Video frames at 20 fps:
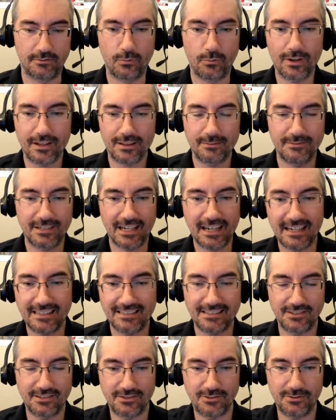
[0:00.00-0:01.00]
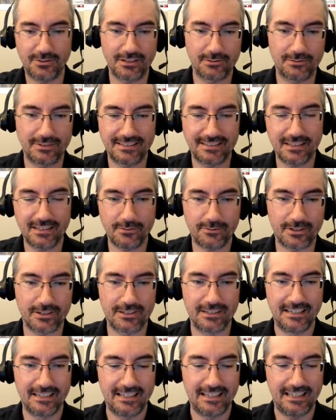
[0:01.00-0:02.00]
one of them dies and you're doing a
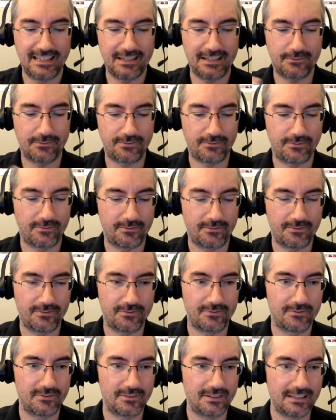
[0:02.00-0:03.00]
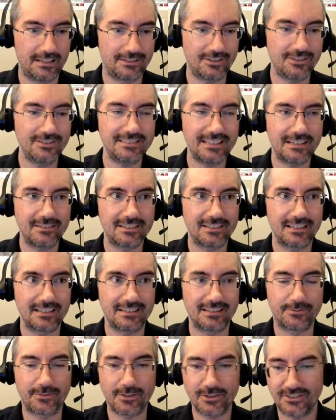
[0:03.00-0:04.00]
resilver, if it turns out
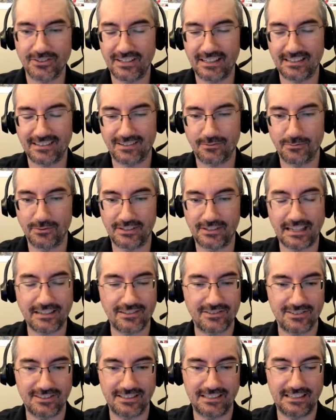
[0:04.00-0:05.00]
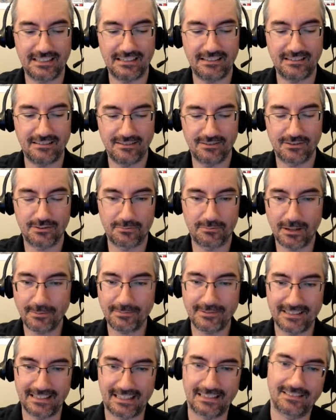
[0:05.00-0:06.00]
that the first disk was actually
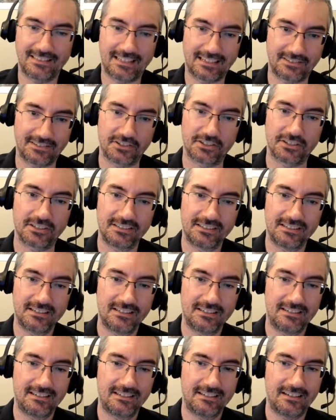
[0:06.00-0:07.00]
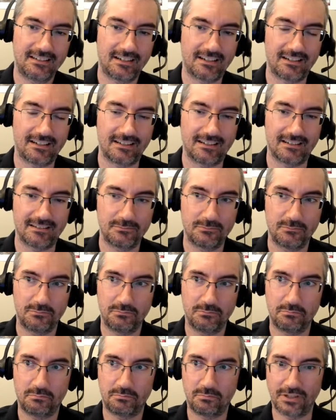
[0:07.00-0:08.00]
corrupt in that sector,
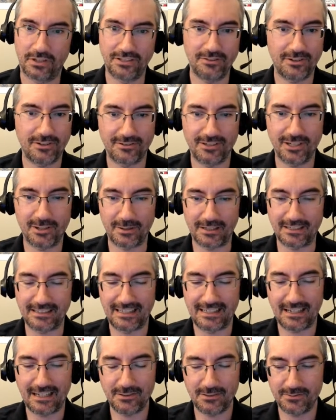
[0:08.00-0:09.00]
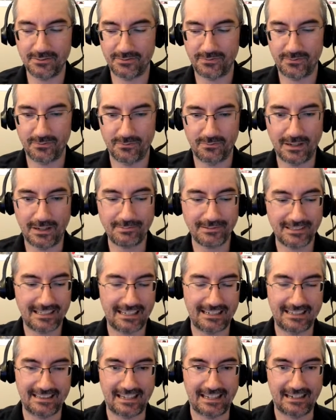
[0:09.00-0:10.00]
but you don't know it, now you've
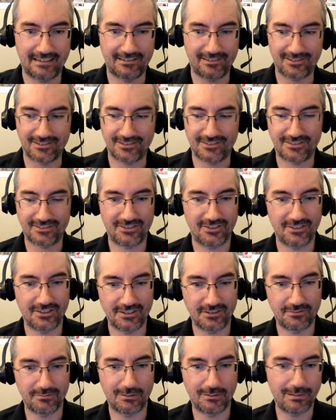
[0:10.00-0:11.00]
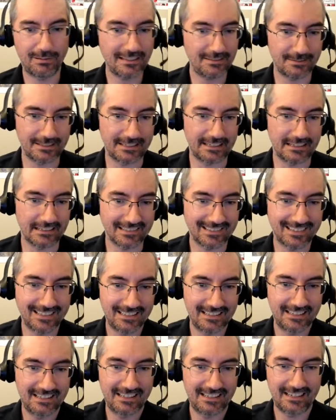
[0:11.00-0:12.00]
replicated that error to the replacement disk,
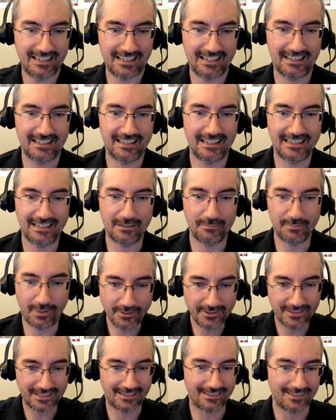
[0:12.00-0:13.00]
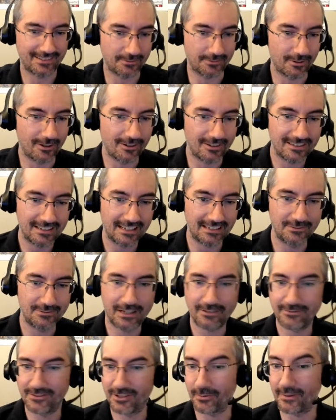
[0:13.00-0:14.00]
and now both disks are wrong, and you
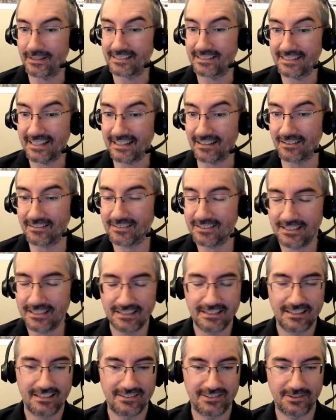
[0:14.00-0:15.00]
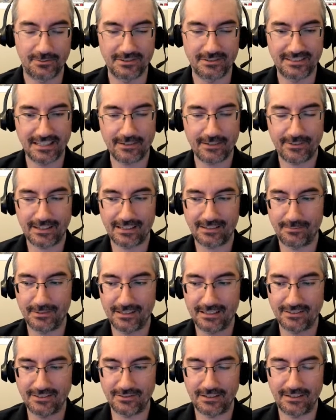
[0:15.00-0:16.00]
have no way to tell. So with ZFS,
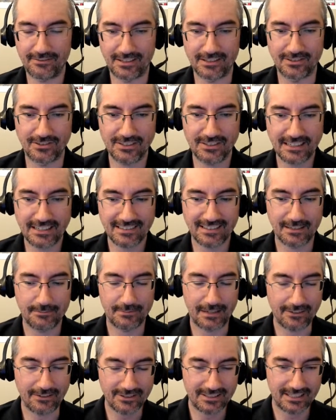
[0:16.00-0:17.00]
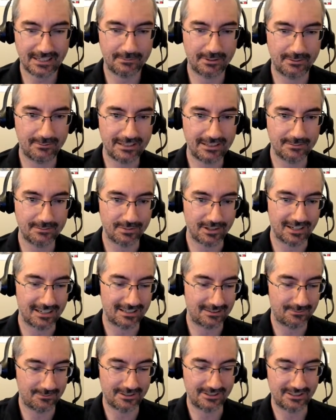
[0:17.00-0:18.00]
because you have this checksum, every time we read a
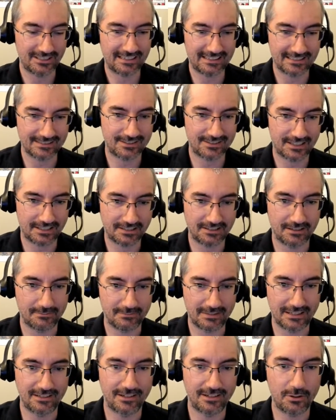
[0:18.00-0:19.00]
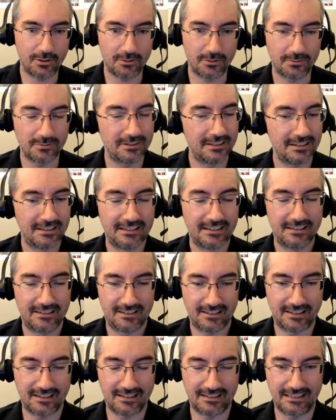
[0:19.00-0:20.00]
block, we check its checksum and know.
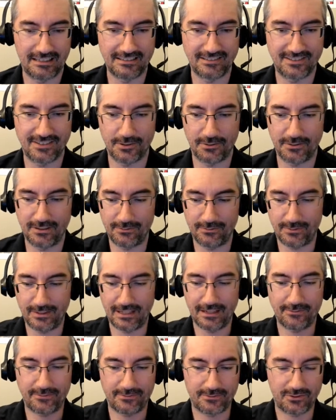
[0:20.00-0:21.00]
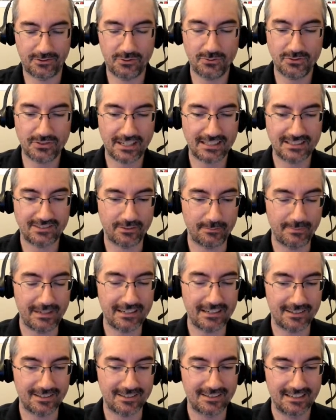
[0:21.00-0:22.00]
And so if we have two sides of a
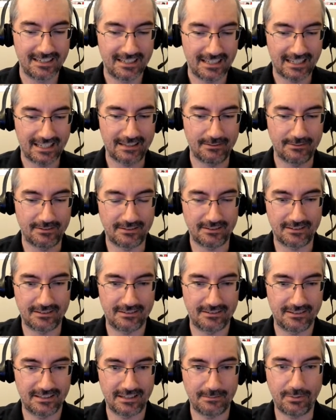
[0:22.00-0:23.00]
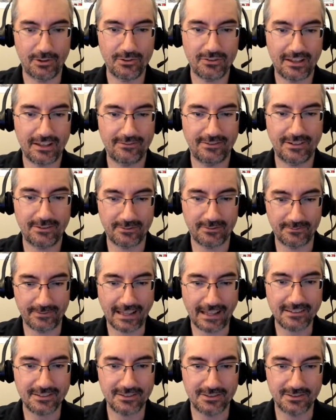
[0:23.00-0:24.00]
mirror and they both have different
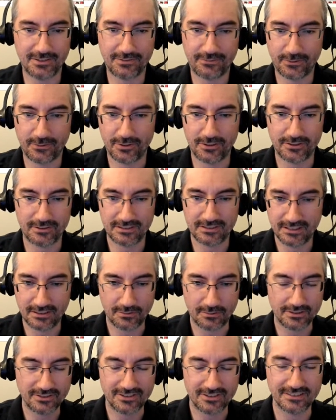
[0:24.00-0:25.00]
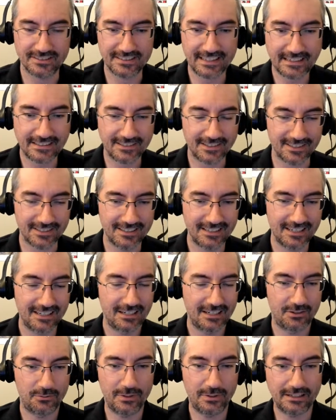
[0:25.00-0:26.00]
values for a certain sector,
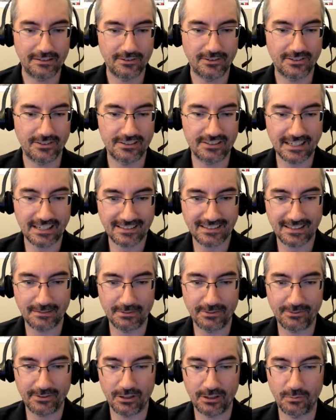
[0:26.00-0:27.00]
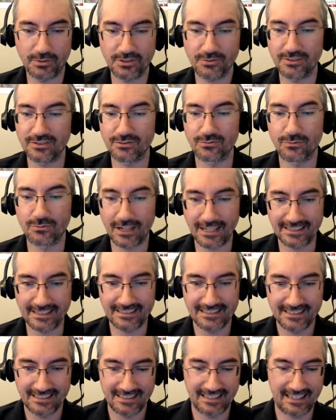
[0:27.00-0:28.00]
we can use the checksum to figure out which one's right
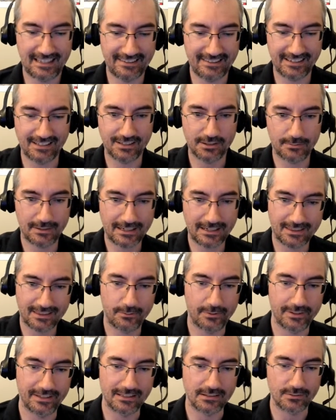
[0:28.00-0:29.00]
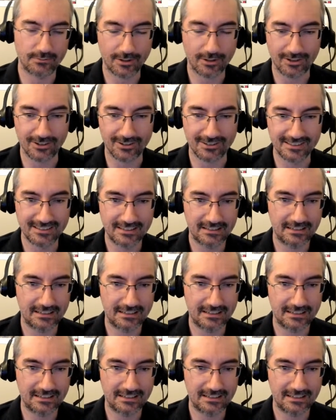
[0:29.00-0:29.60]
and then correct the one that's wrong,